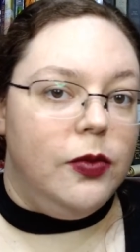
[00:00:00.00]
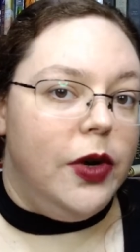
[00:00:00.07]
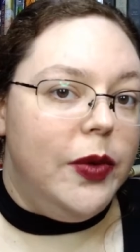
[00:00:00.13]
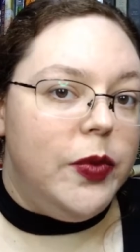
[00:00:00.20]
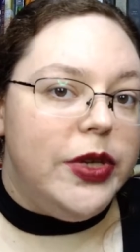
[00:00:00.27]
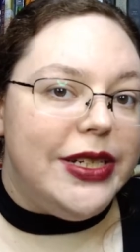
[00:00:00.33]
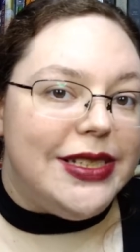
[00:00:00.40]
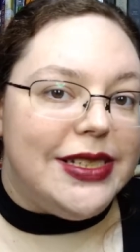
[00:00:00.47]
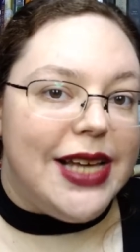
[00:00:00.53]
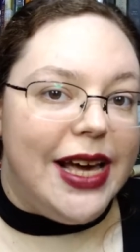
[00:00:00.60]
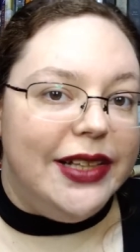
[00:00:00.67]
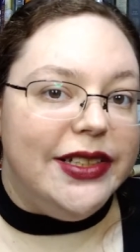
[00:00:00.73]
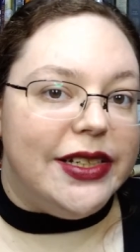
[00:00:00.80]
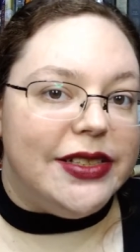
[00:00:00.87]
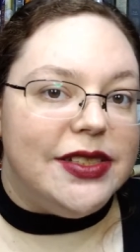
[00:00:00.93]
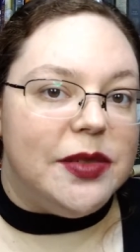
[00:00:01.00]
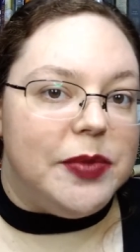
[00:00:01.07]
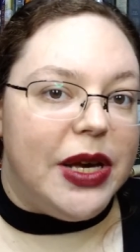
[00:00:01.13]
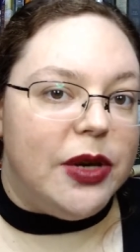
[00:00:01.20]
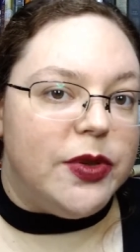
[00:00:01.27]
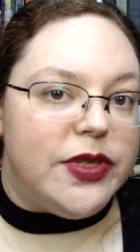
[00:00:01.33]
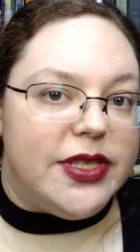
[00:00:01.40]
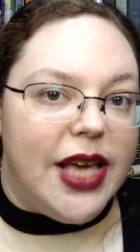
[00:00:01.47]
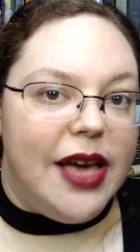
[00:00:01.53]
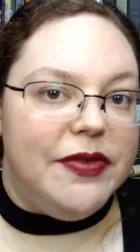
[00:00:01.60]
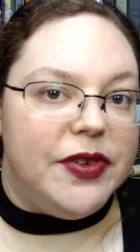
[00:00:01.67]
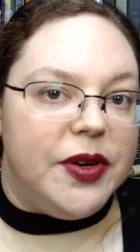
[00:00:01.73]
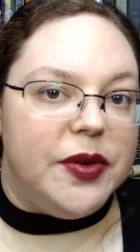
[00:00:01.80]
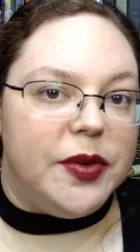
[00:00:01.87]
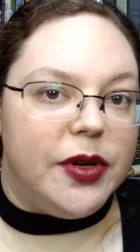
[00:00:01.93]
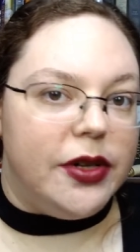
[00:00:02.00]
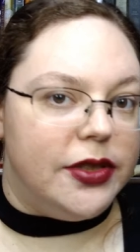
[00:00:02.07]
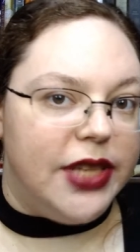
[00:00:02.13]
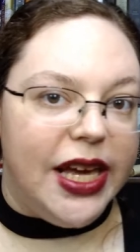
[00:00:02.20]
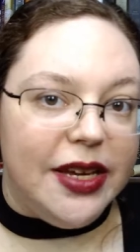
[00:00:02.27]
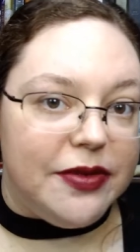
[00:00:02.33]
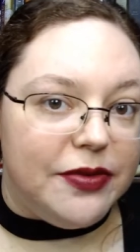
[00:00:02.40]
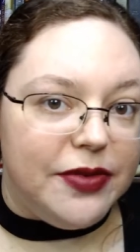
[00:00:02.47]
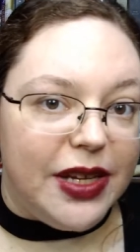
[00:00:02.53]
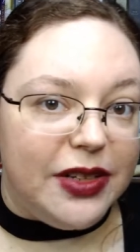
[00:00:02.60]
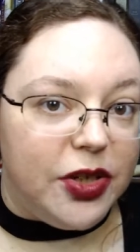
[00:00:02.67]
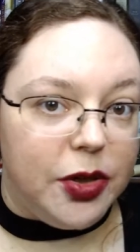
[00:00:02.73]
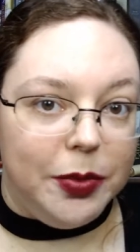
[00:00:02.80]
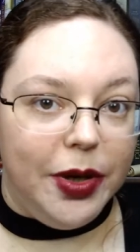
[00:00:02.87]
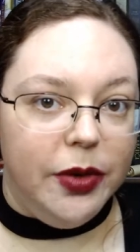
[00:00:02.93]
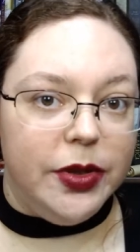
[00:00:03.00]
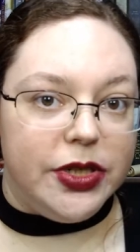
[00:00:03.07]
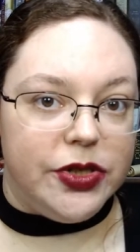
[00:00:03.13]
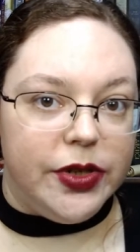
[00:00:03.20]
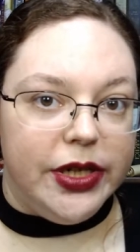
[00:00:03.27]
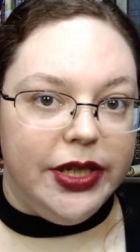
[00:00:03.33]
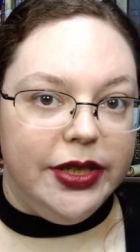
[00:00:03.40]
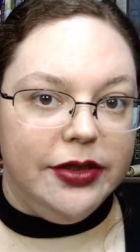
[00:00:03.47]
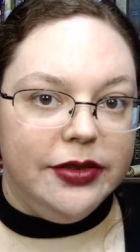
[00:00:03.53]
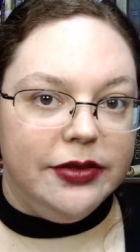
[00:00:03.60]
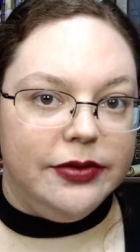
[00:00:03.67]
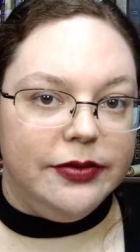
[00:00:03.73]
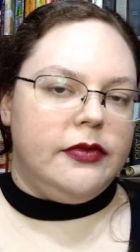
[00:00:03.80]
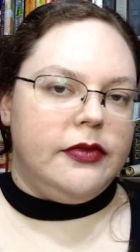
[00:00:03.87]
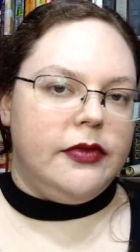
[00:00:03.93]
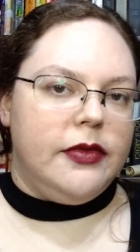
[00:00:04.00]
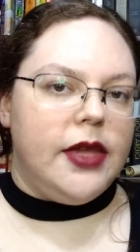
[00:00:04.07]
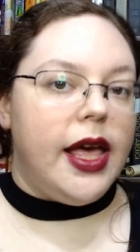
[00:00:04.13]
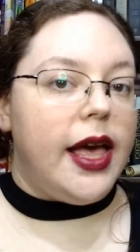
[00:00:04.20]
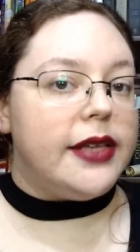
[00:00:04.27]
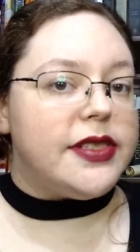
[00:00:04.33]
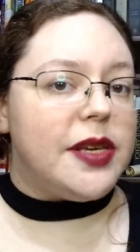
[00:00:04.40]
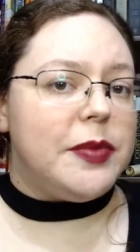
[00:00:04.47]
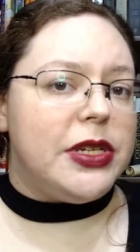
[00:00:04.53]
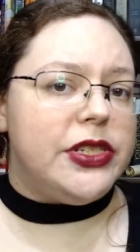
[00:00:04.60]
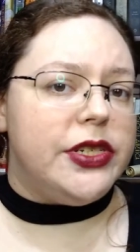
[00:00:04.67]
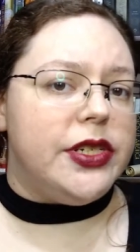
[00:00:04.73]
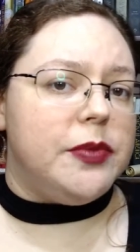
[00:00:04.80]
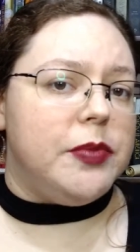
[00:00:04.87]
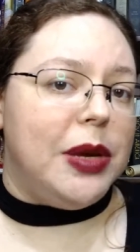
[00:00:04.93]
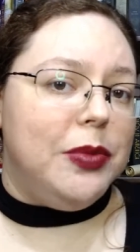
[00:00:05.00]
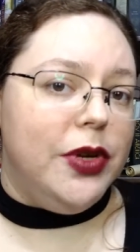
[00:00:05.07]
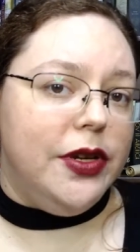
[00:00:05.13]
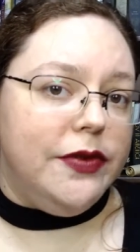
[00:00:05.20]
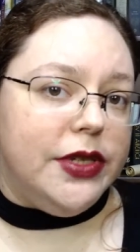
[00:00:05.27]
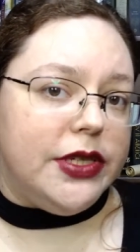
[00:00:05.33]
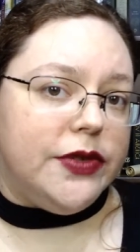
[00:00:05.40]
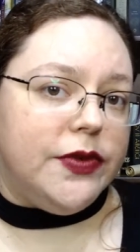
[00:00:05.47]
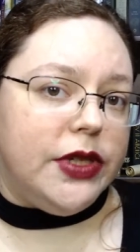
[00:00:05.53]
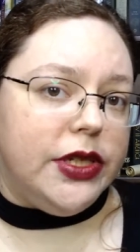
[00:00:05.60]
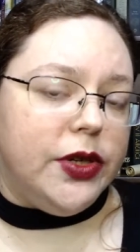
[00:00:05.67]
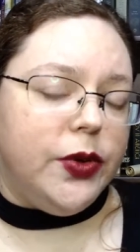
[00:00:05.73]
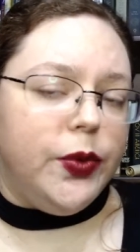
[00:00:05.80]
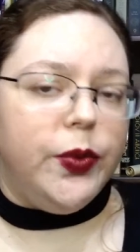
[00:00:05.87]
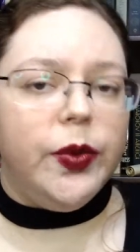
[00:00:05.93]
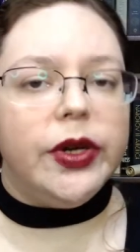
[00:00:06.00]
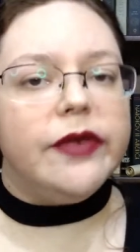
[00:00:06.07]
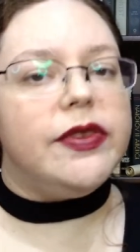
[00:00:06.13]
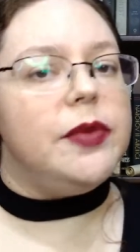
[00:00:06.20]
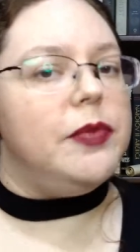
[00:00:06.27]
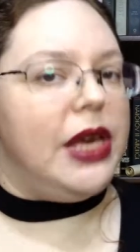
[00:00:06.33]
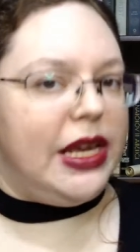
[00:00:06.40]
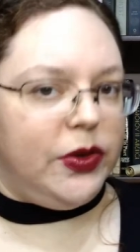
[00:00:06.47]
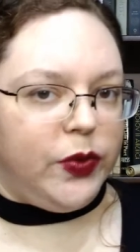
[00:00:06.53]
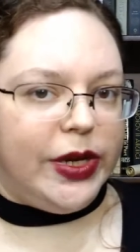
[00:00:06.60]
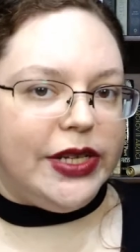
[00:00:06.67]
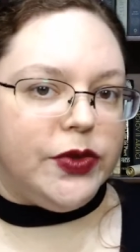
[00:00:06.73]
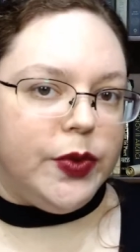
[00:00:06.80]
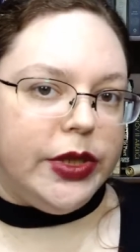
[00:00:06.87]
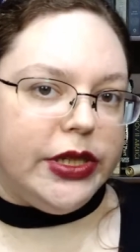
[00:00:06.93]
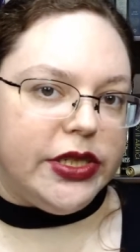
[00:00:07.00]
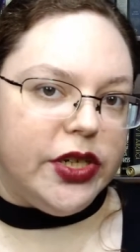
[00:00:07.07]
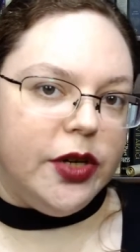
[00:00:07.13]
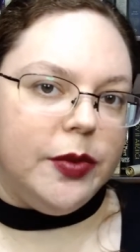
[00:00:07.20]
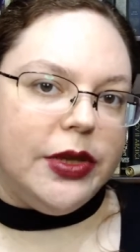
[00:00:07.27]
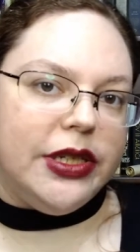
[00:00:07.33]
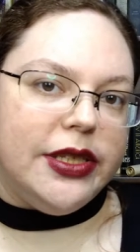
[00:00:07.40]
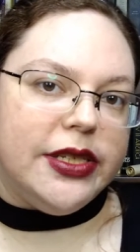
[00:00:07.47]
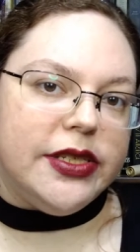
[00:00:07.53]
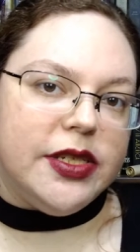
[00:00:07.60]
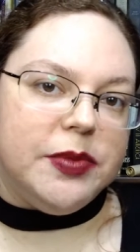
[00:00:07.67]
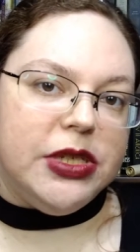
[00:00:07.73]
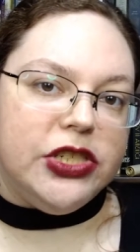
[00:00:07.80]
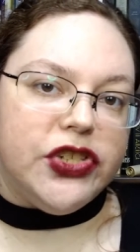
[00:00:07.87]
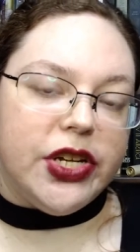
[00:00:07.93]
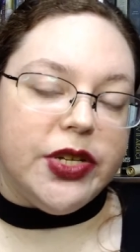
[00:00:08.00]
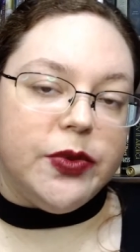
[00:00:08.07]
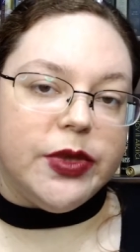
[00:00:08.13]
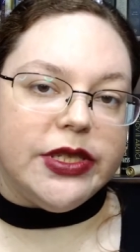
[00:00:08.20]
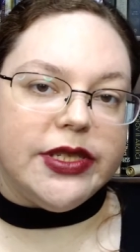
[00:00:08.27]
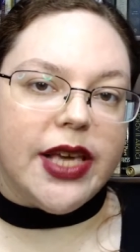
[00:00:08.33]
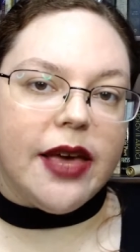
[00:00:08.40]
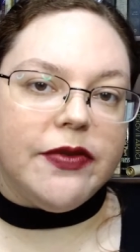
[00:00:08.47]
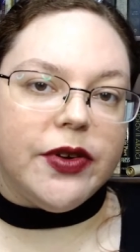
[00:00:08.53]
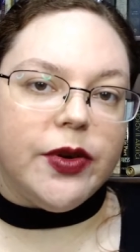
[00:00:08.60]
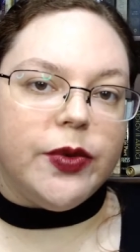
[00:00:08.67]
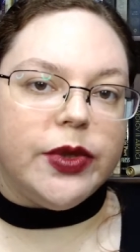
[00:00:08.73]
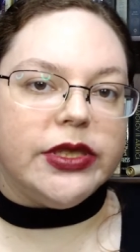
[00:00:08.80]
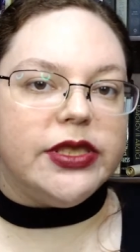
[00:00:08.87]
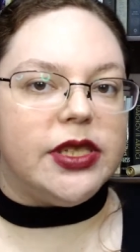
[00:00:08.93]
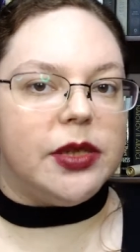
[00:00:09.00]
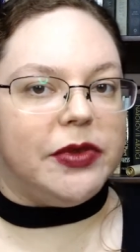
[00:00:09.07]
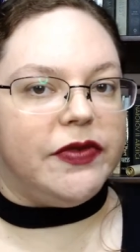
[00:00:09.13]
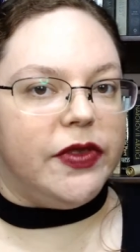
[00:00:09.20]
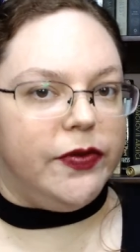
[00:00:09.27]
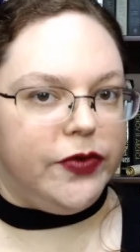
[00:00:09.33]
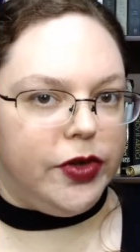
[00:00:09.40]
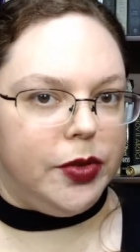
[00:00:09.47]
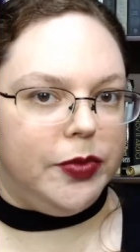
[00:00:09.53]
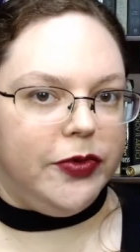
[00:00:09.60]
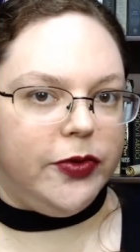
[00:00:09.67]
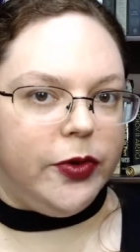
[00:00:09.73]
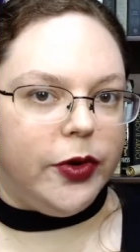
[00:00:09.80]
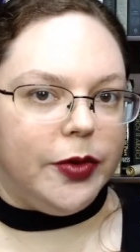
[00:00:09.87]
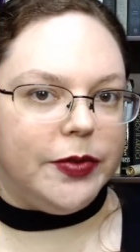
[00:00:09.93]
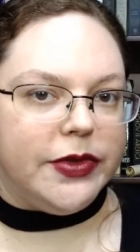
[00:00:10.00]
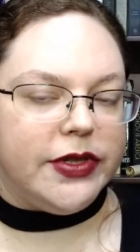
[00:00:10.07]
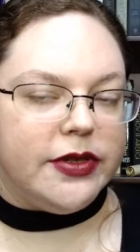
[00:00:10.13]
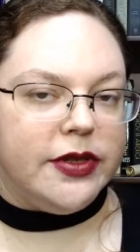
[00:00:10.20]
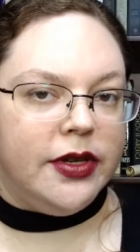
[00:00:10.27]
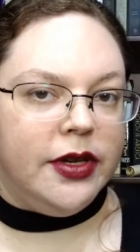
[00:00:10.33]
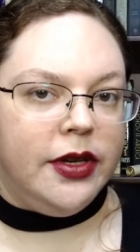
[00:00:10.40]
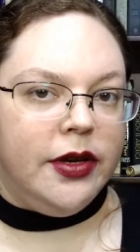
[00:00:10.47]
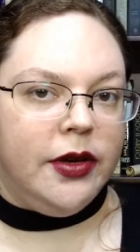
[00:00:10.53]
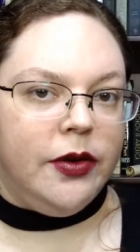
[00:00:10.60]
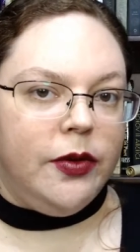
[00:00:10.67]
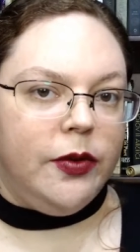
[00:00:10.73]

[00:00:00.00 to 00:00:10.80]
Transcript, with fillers: What would it tell us about Sappho, her life, and her poetry? As I mentioned in my previous video, one of the main ways we determined this to be genuine Sappho was some of the verb forms,